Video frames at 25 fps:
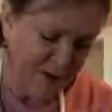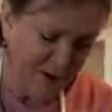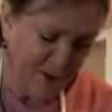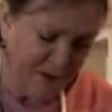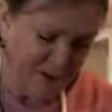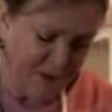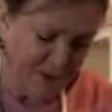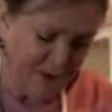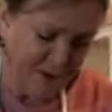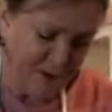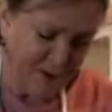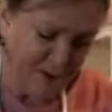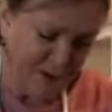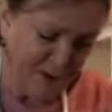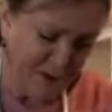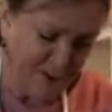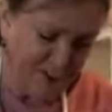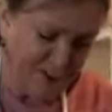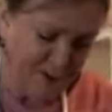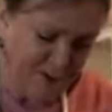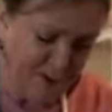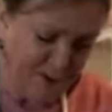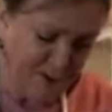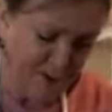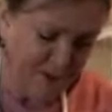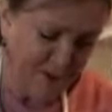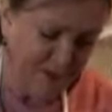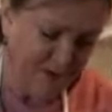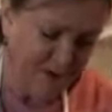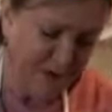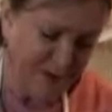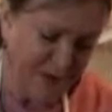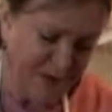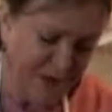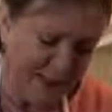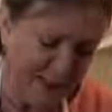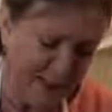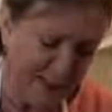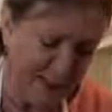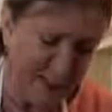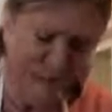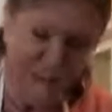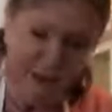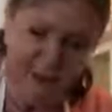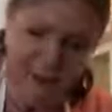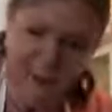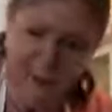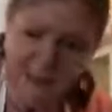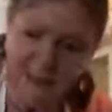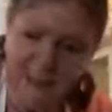bread rolls, approximately
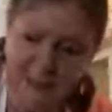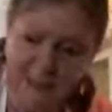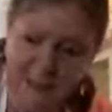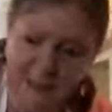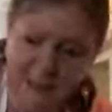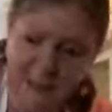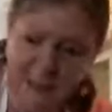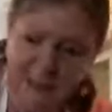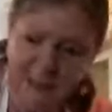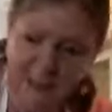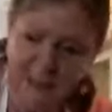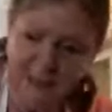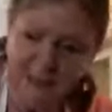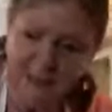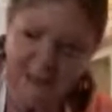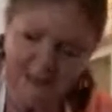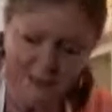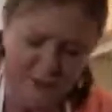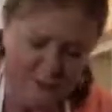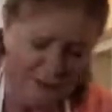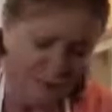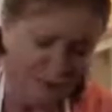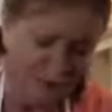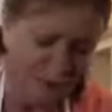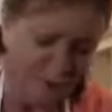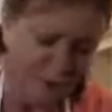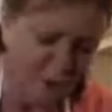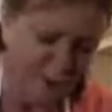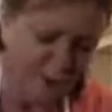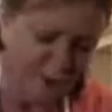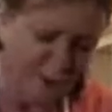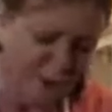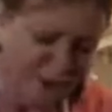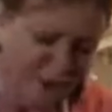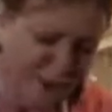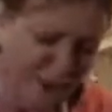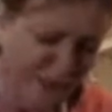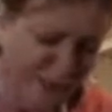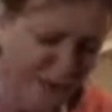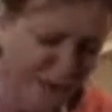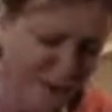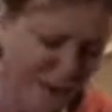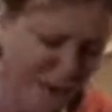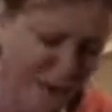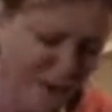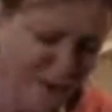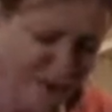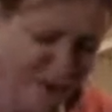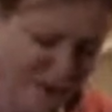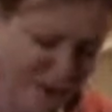evenly sized, although there is one
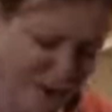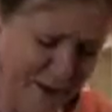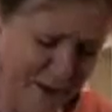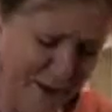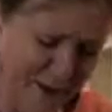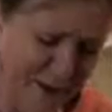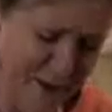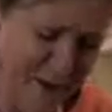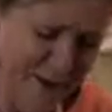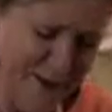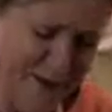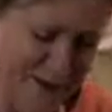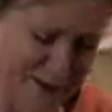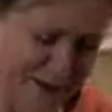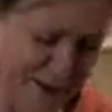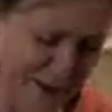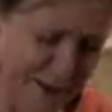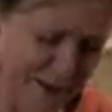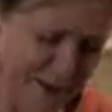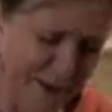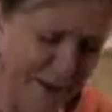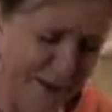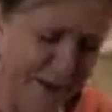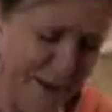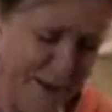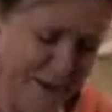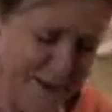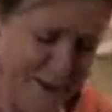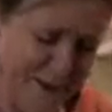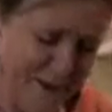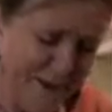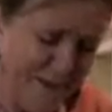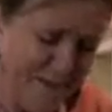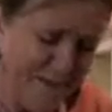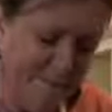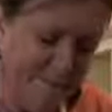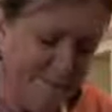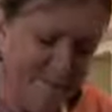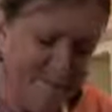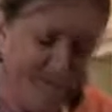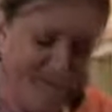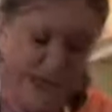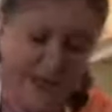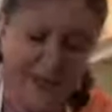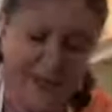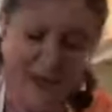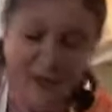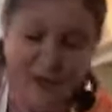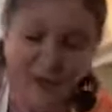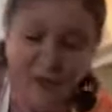tiny one in there.
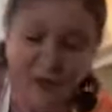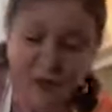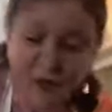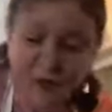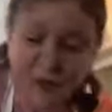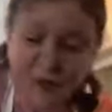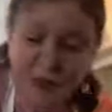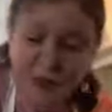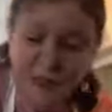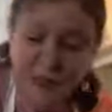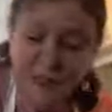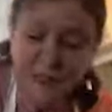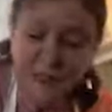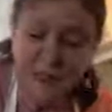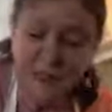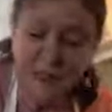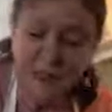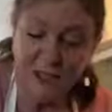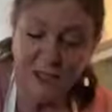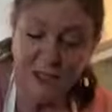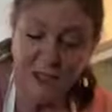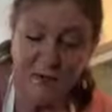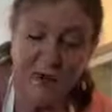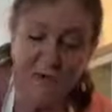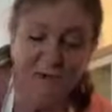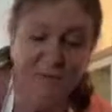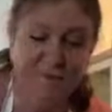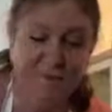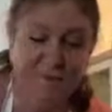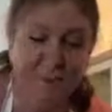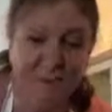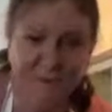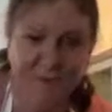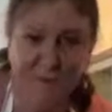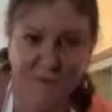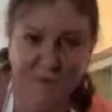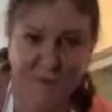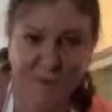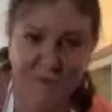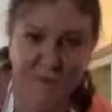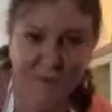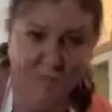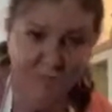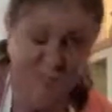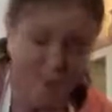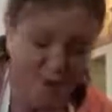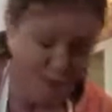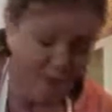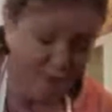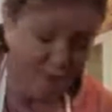And if you can't eat 12 bread
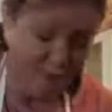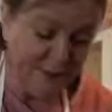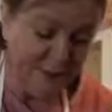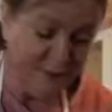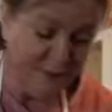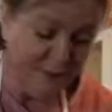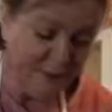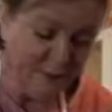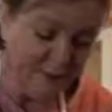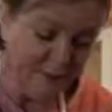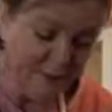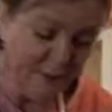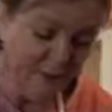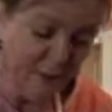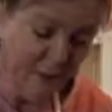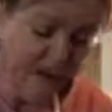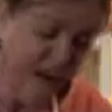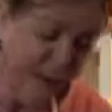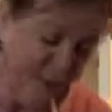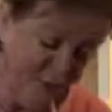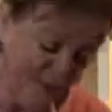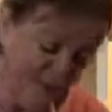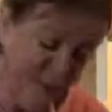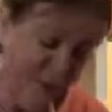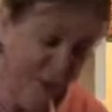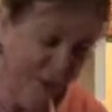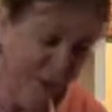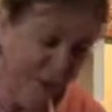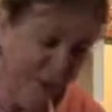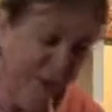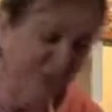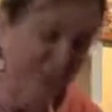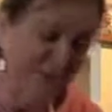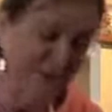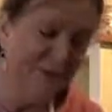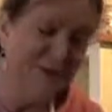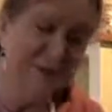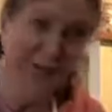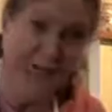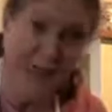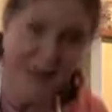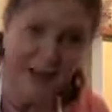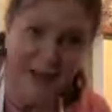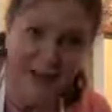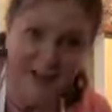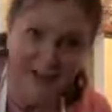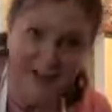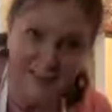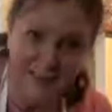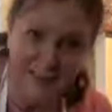rolls,
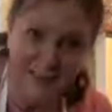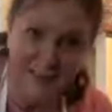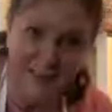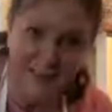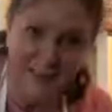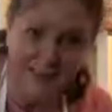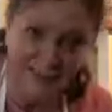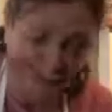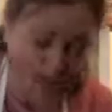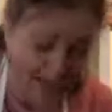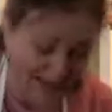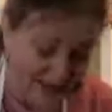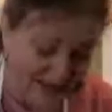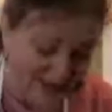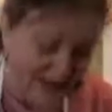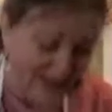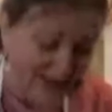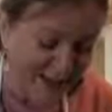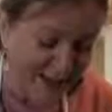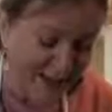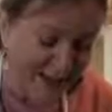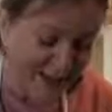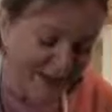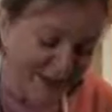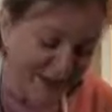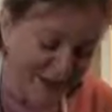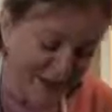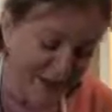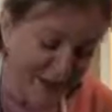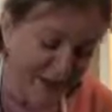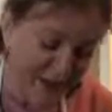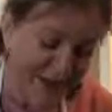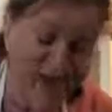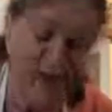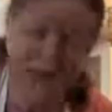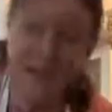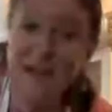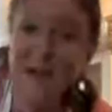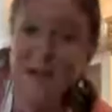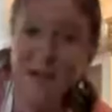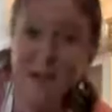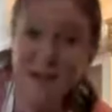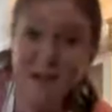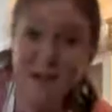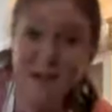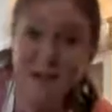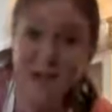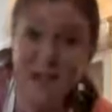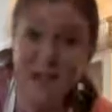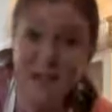hard to say, then take
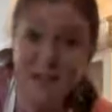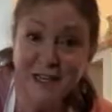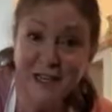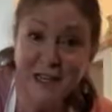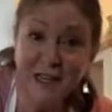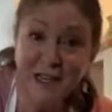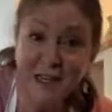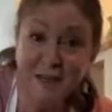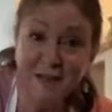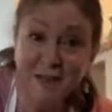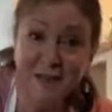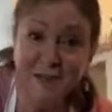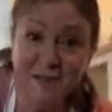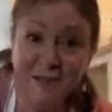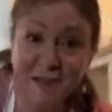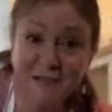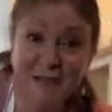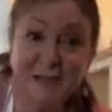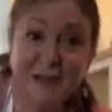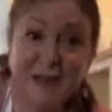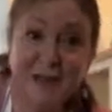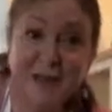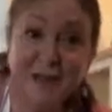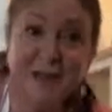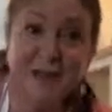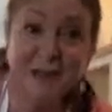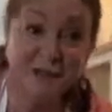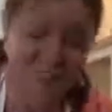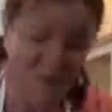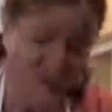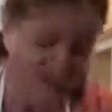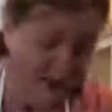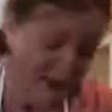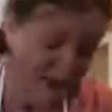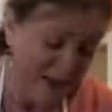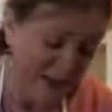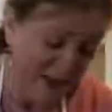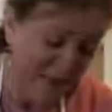them round to your neighbours. Leave them,